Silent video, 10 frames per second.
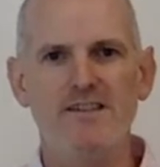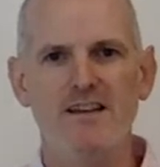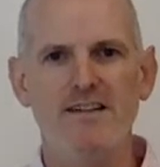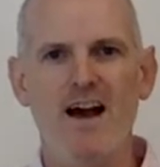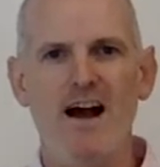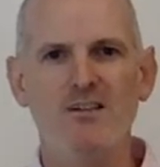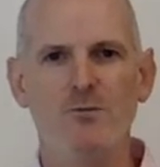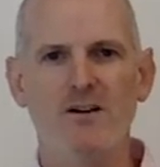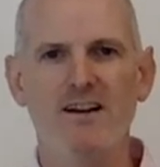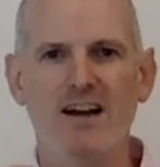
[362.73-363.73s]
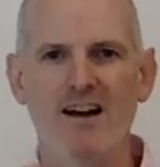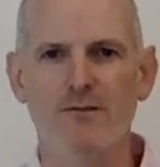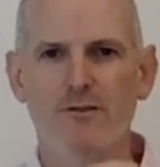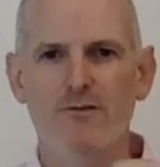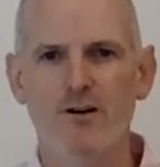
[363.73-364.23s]
syntax where he kind
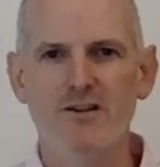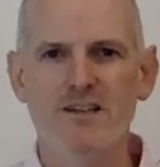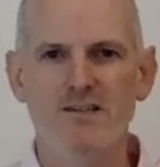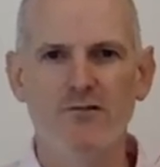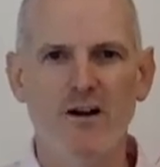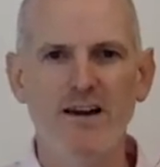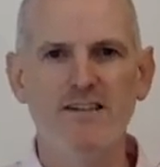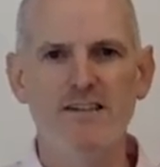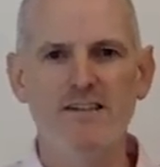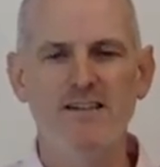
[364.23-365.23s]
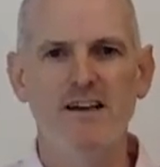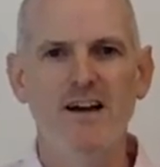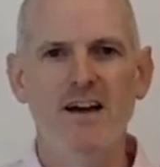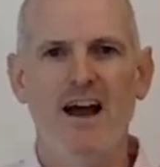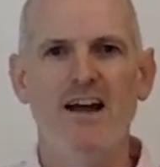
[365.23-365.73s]
of reverses phrases.
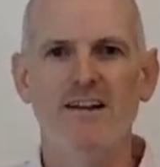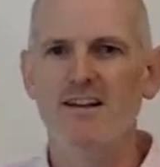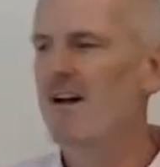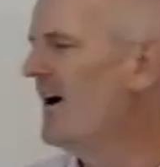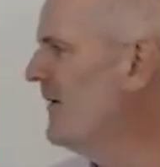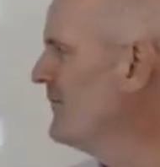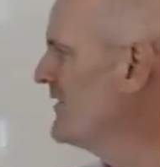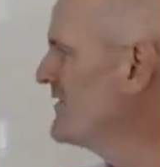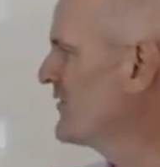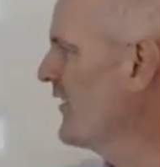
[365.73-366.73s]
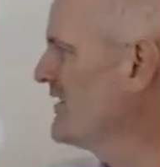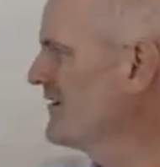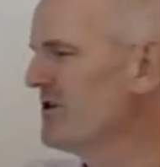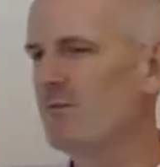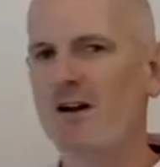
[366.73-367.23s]
And this is a great
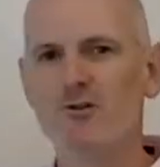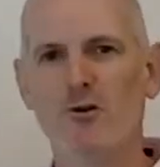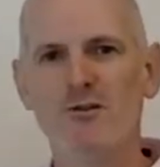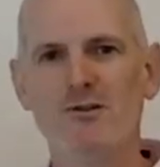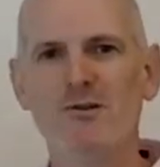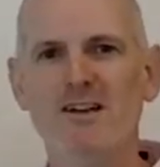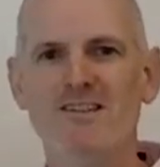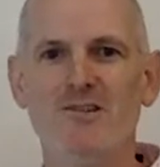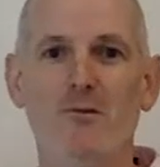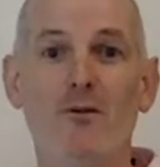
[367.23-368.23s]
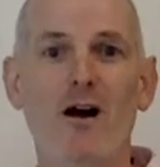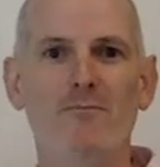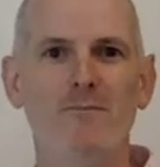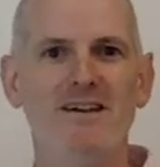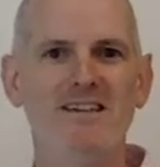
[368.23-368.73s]
solution by George Lucas to a
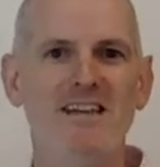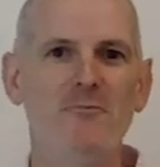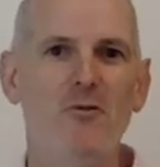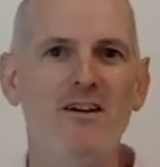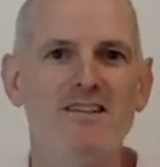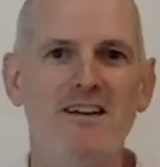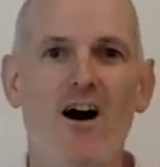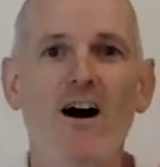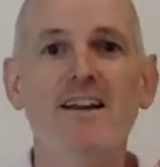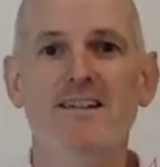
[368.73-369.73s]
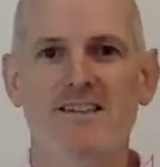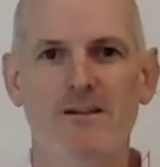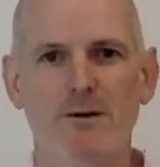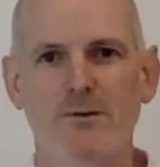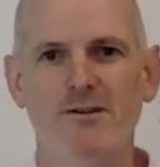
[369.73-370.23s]
problem because he wants the audience
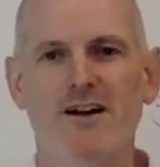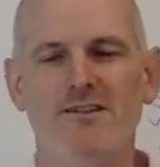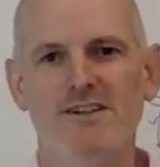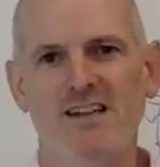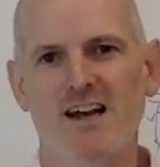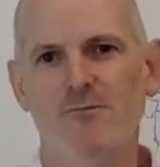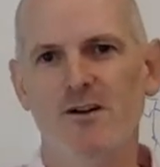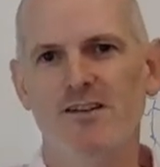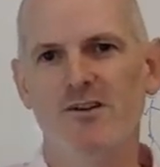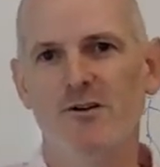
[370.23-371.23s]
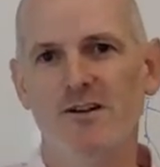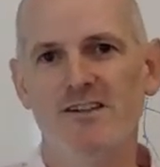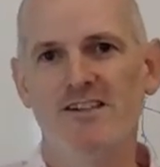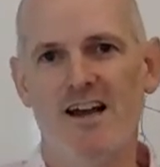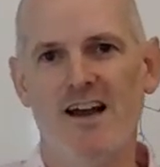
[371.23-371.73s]
to be able to understand what Yoda
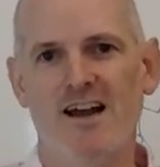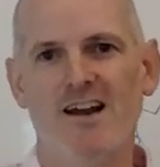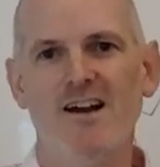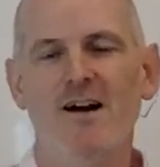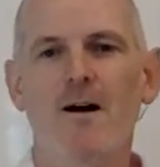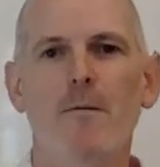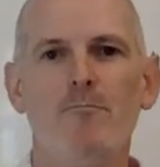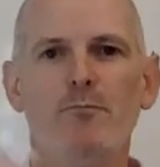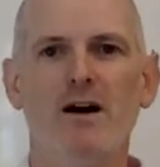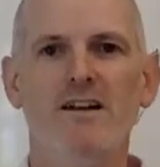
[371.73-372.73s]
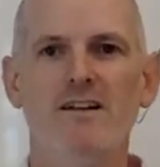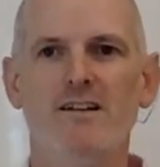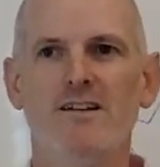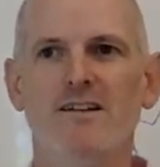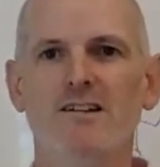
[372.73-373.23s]
is saying. But
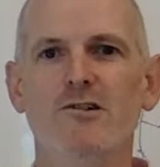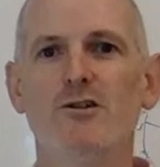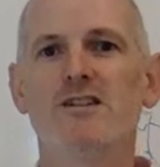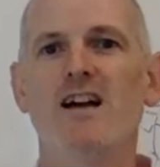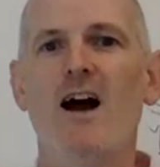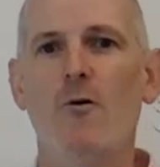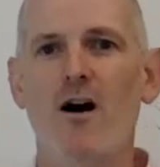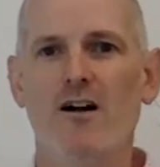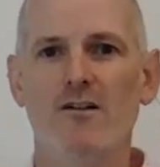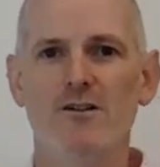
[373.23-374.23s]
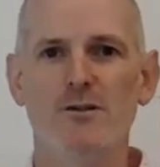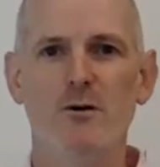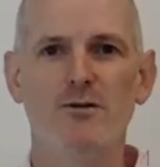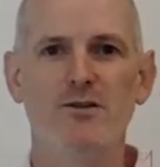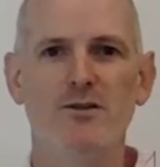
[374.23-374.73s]
Luke Skywalker is
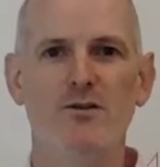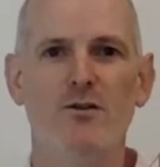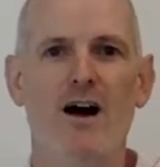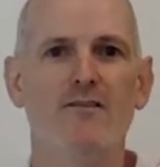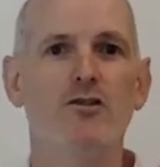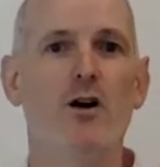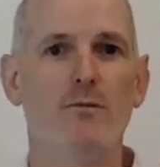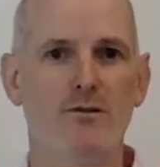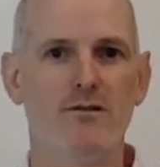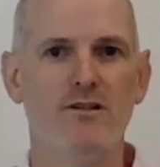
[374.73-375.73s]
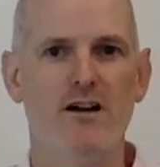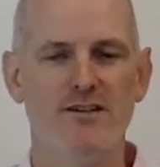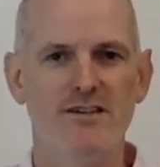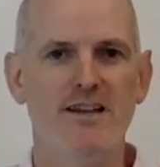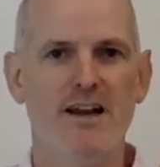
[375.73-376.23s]
supposed to have trouble
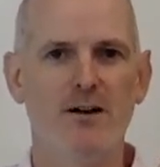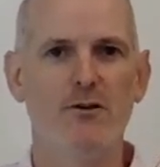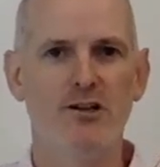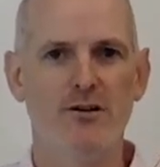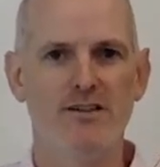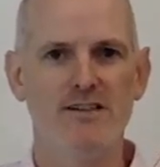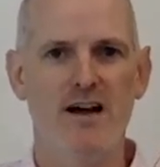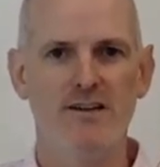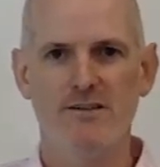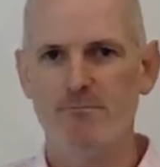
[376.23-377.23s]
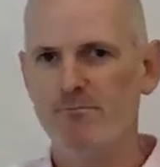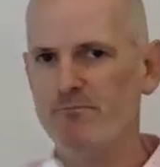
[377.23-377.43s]
understanding what Yoda says.